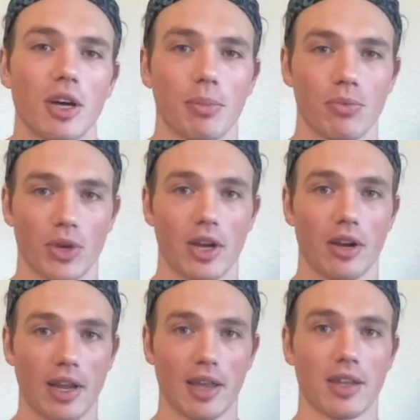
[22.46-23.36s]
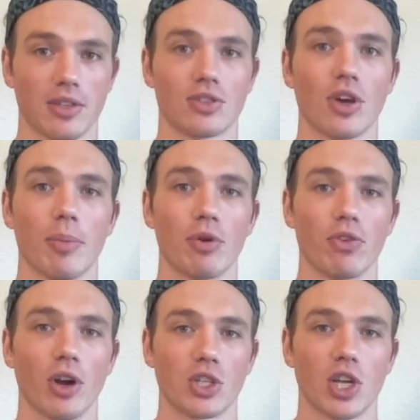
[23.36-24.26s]
up, we got our hands up
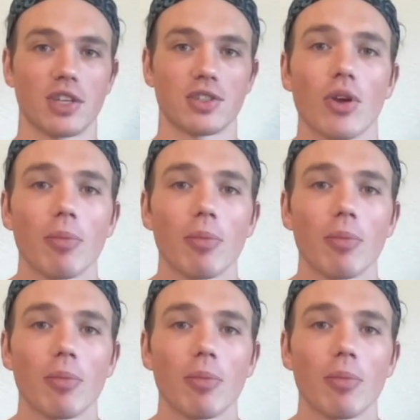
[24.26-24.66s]
over our chest,